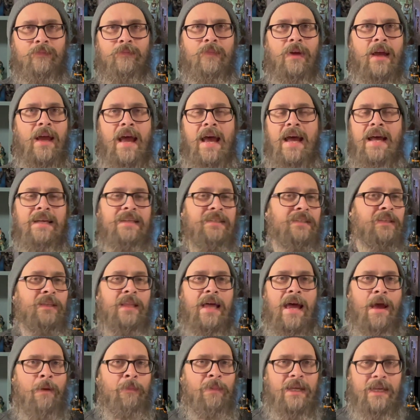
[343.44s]

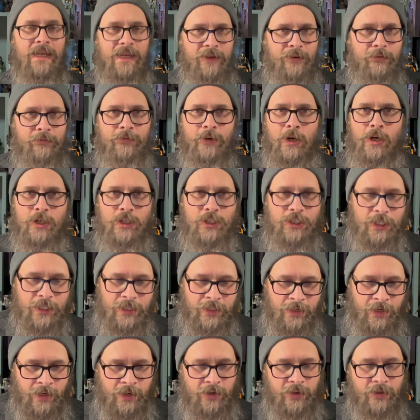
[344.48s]
HasLab-y
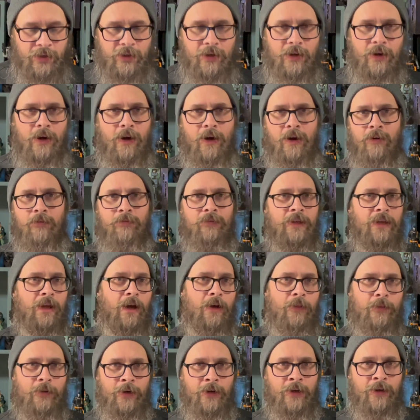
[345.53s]
version of the
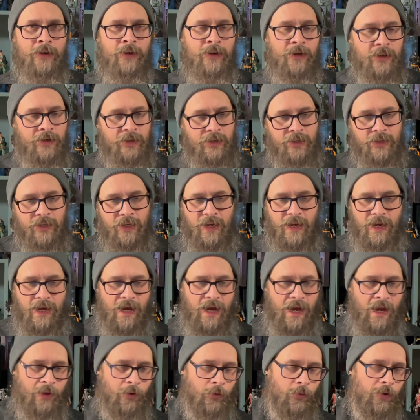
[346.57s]
other?
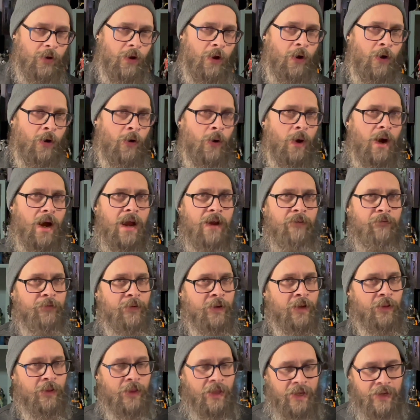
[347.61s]
I don't know. I
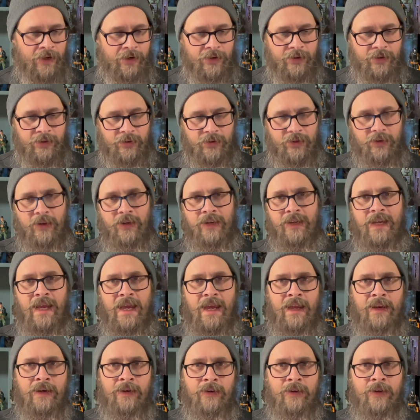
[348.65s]
feel like,
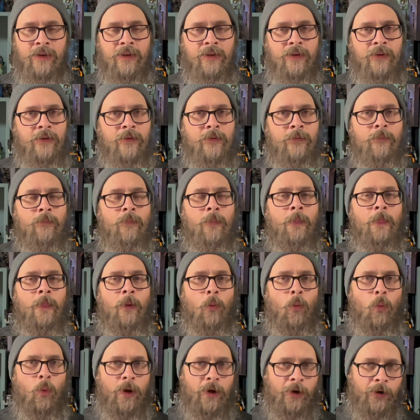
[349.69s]
again,
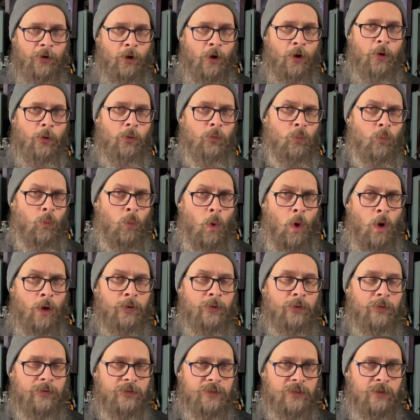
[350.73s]
we're going to want